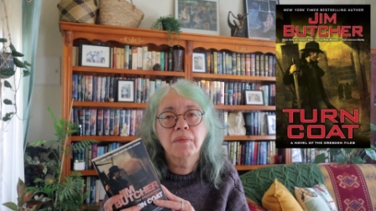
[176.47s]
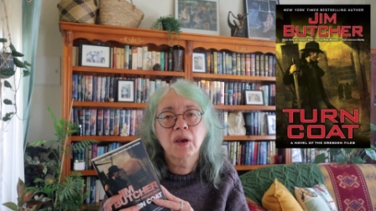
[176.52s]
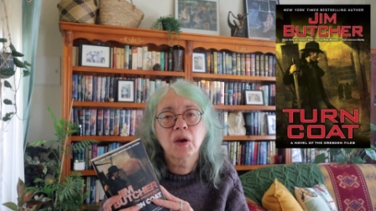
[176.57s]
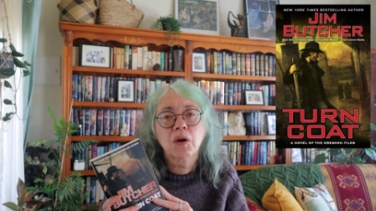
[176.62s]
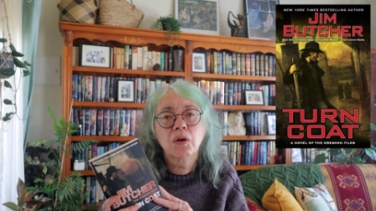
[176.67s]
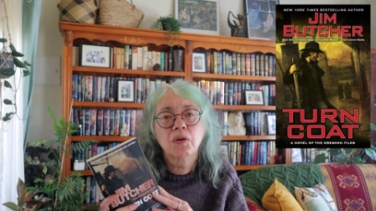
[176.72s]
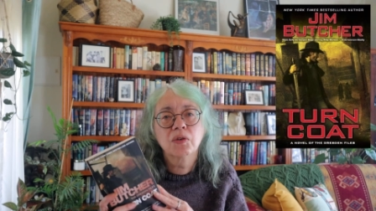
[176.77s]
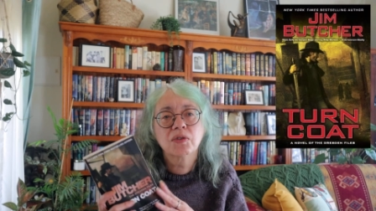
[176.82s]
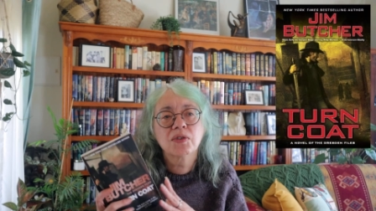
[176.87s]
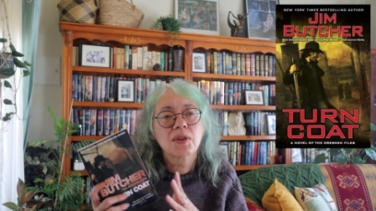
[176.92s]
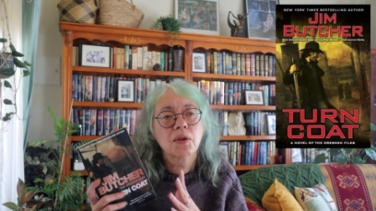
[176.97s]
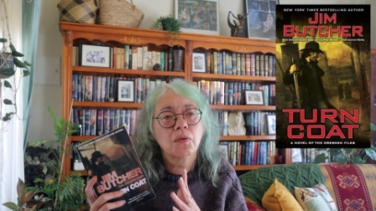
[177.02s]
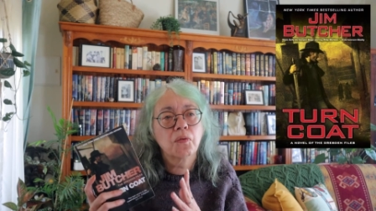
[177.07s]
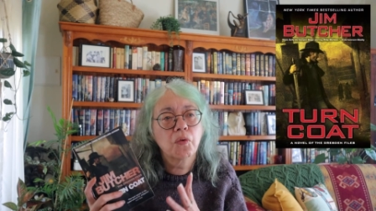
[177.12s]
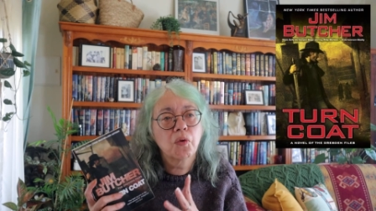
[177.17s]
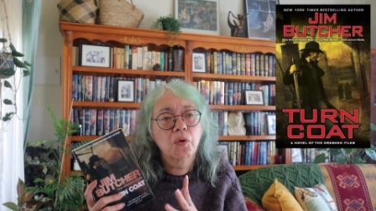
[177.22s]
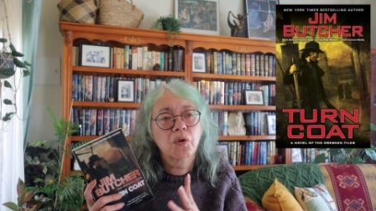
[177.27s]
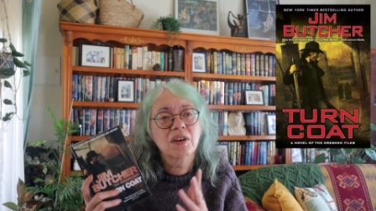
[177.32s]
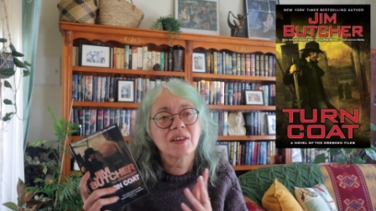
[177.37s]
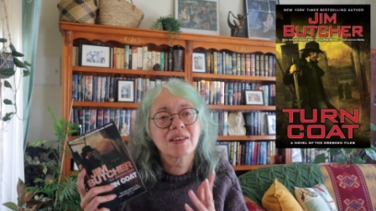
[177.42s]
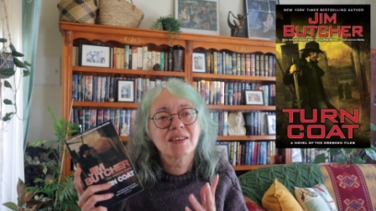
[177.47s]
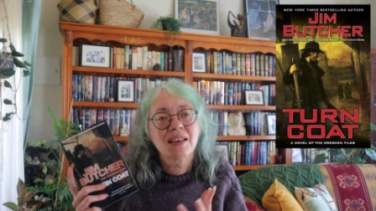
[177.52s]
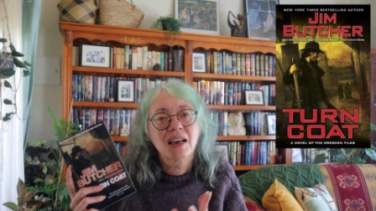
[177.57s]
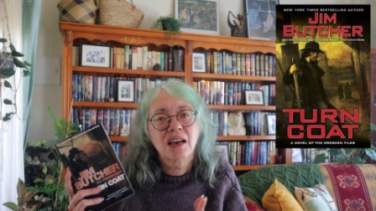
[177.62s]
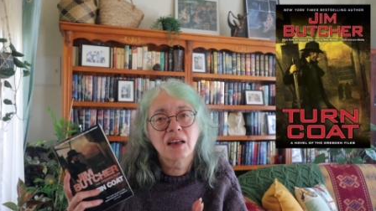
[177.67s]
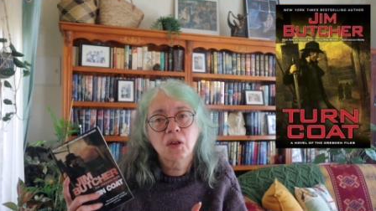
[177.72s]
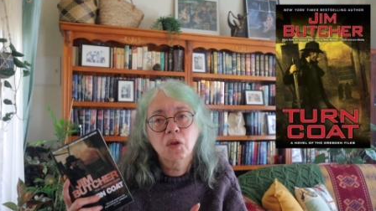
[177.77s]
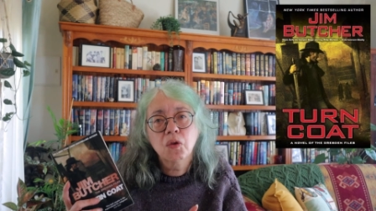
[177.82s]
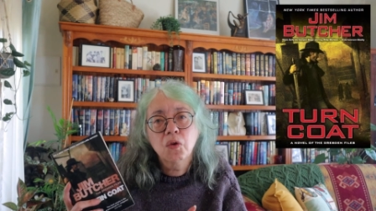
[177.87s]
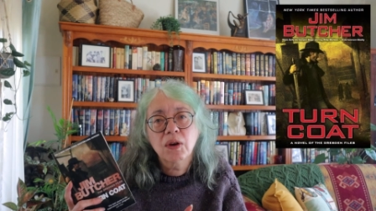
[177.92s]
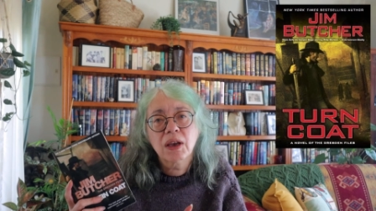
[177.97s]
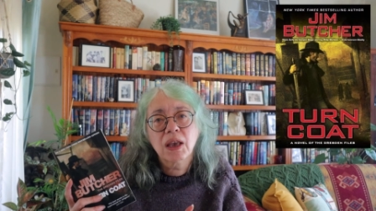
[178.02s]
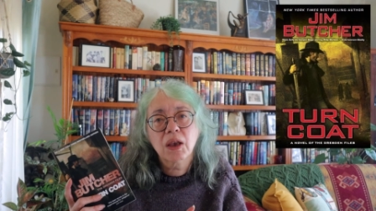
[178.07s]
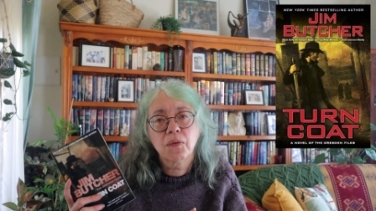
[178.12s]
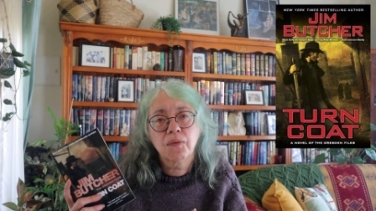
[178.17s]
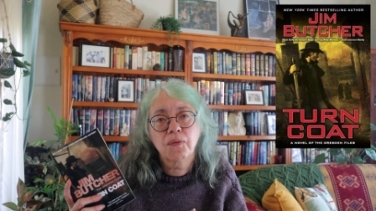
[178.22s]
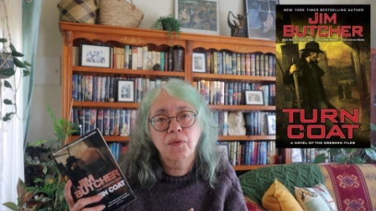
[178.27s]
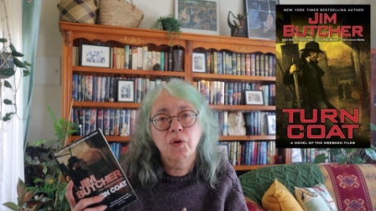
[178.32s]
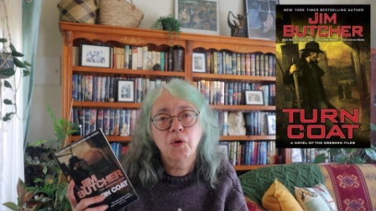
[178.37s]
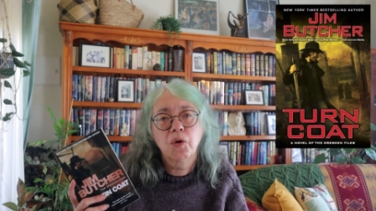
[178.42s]
because the wardens are
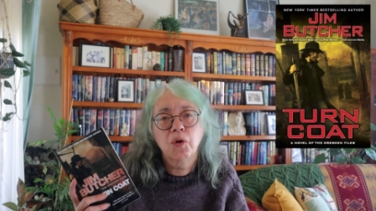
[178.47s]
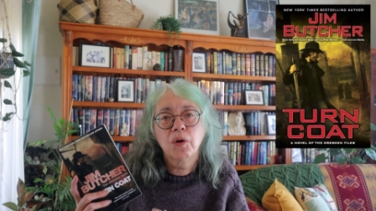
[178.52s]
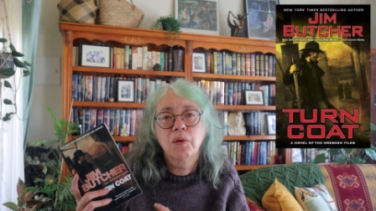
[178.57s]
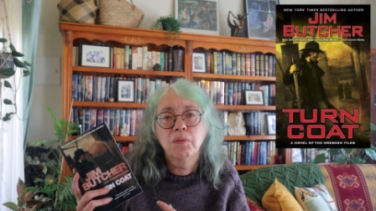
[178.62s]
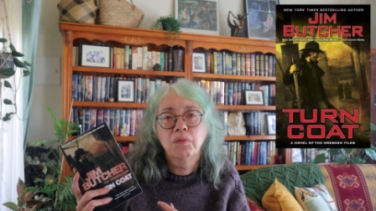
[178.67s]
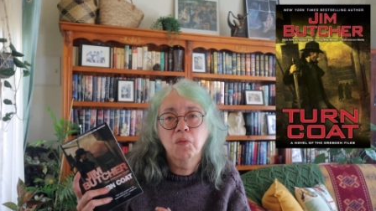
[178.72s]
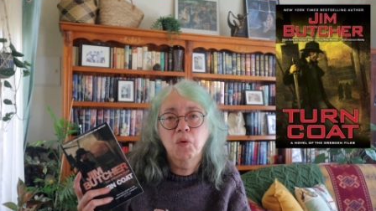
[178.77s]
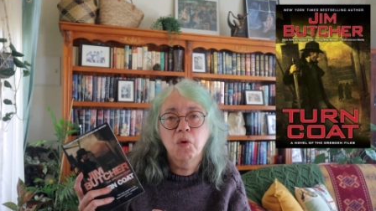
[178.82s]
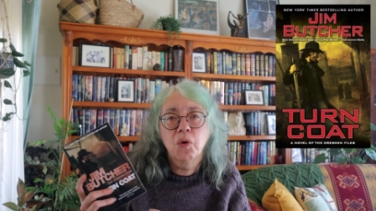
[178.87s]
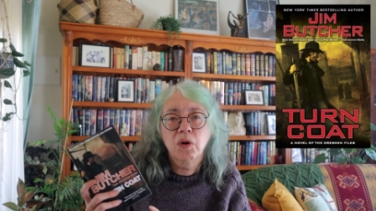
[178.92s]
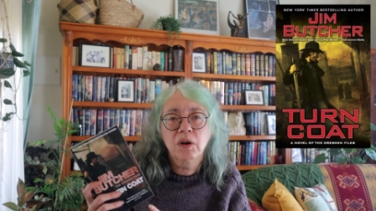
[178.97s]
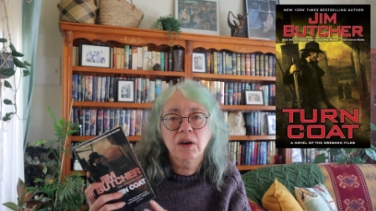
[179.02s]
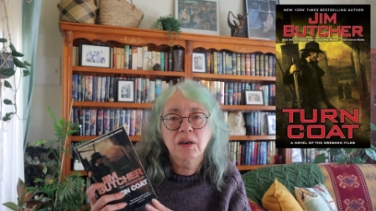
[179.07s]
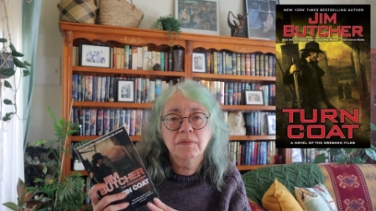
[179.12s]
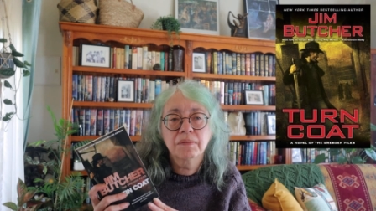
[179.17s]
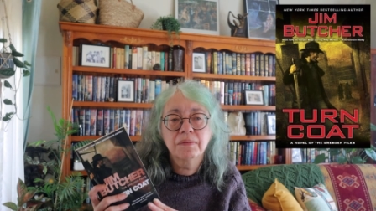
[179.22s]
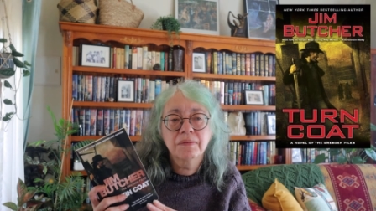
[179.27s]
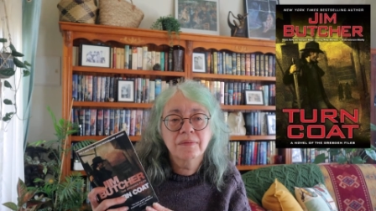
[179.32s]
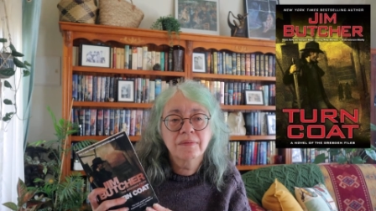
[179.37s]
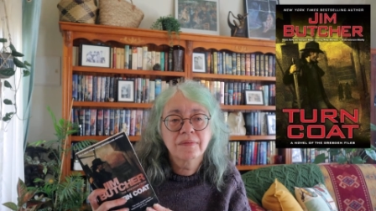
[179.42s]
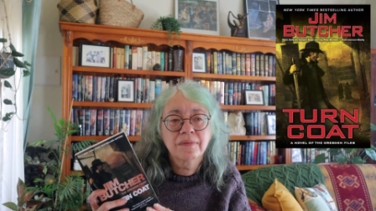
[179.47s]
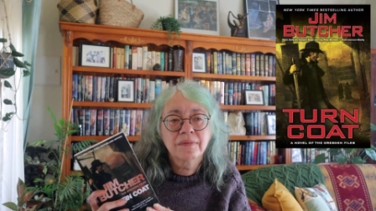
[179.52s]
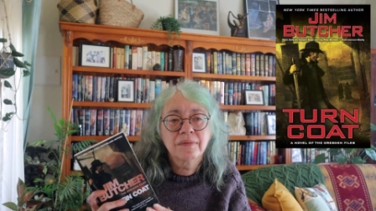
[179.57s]
looking for Morgan,